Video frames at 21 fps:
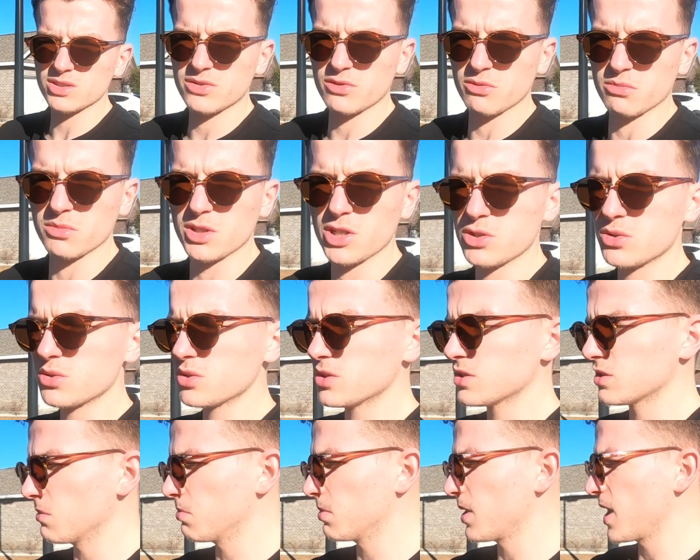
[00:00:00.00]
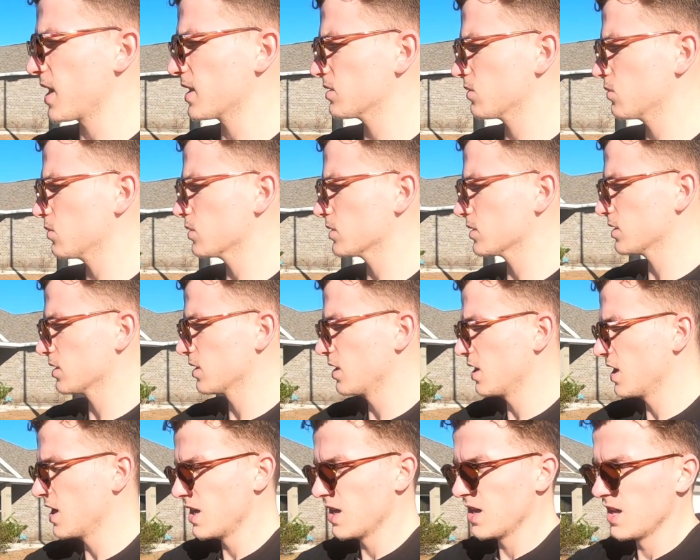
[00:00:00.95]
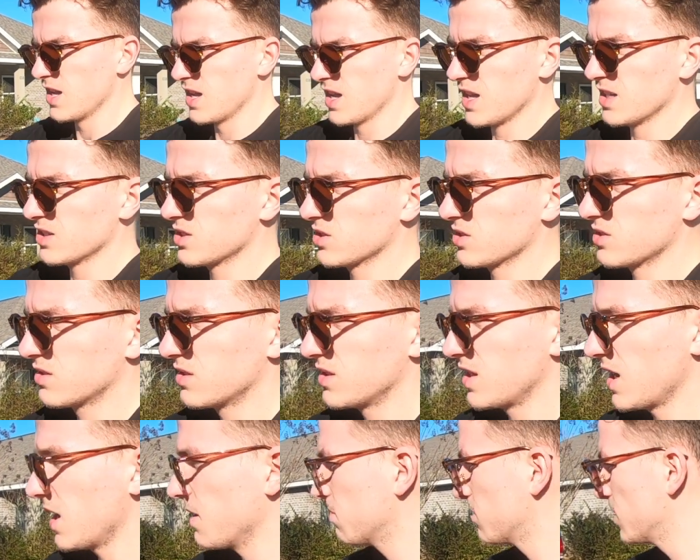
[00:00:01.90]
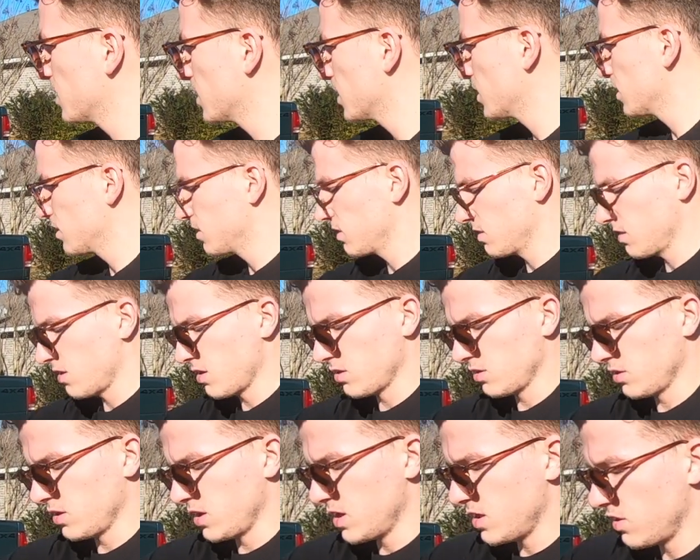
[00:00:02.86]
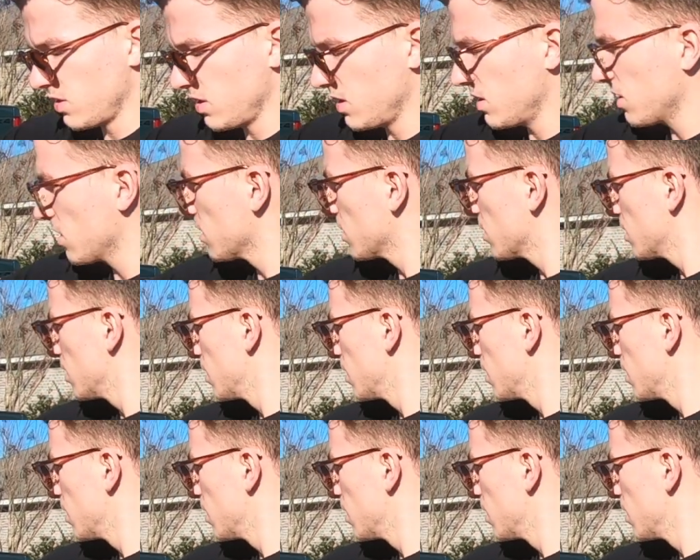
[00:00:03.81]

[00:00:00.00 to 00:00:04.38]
from Lowe's, the plastic ones, and just taped it underneath here,